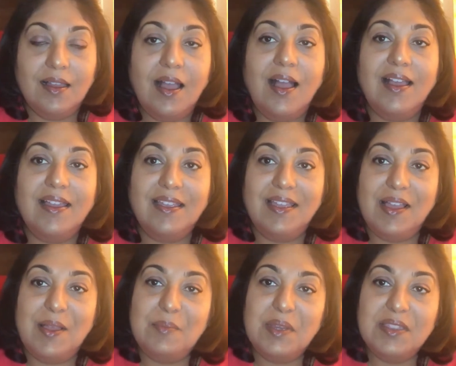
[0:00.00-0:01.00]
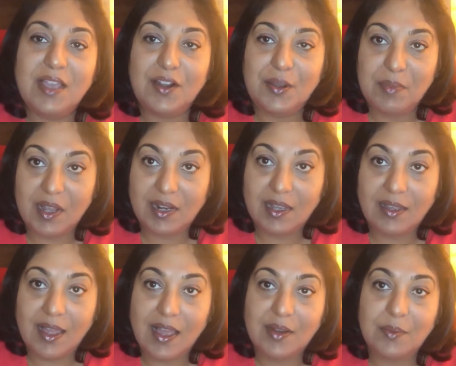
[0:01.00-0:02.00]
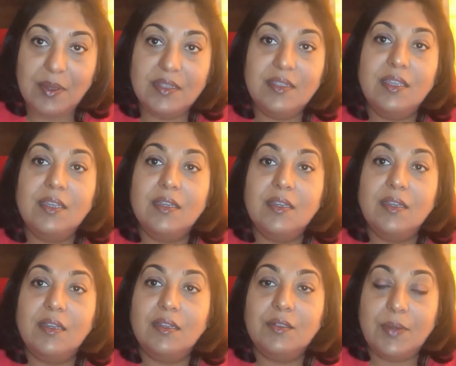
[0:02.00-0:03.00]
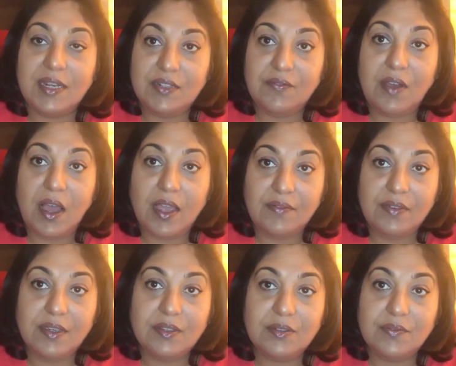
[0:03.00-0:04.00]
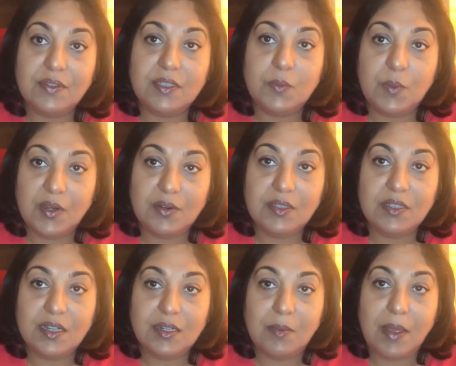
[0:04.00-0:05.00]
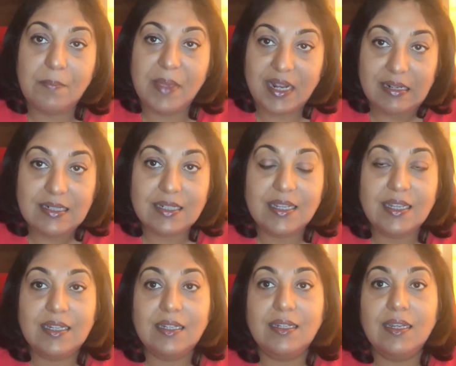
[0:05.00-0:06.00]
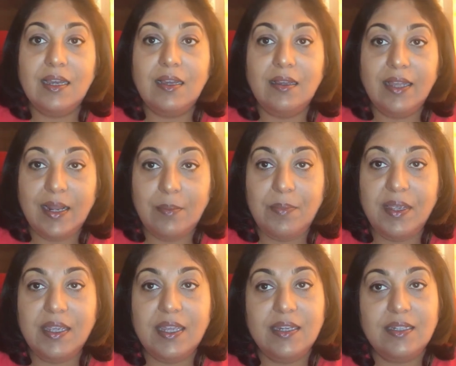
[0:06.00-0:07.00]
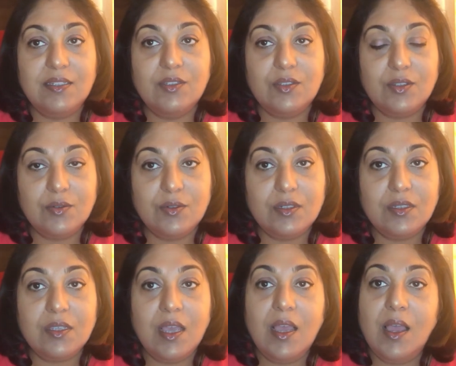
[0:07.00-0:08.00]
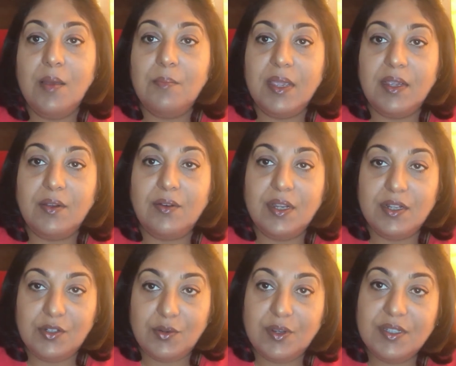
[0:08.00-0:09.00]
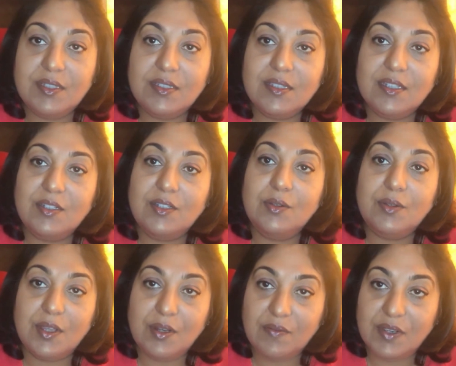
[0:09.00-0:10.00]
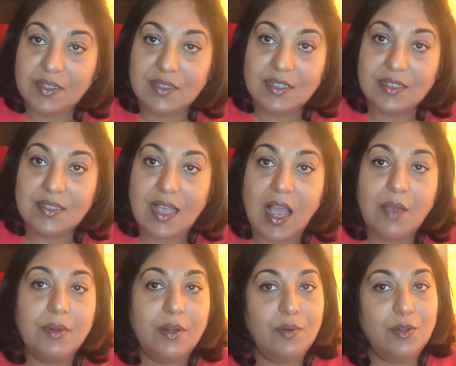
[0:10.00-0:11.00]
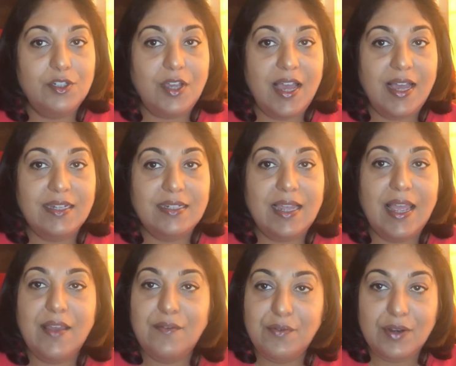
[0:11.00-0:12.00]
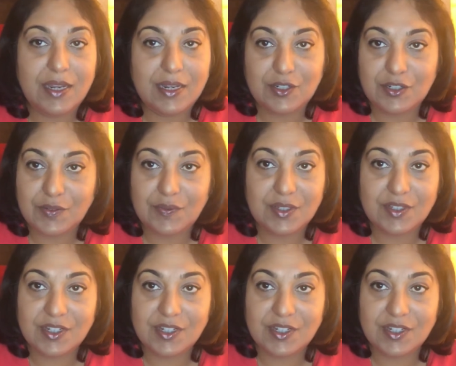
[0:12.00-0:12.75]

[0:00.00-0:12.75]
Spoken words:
Hi, I'm Gandhaari Bhalla, and with 25 years of experience under my belt in helping Indian students make career choices at UK universities, I will hold your hand every inch of the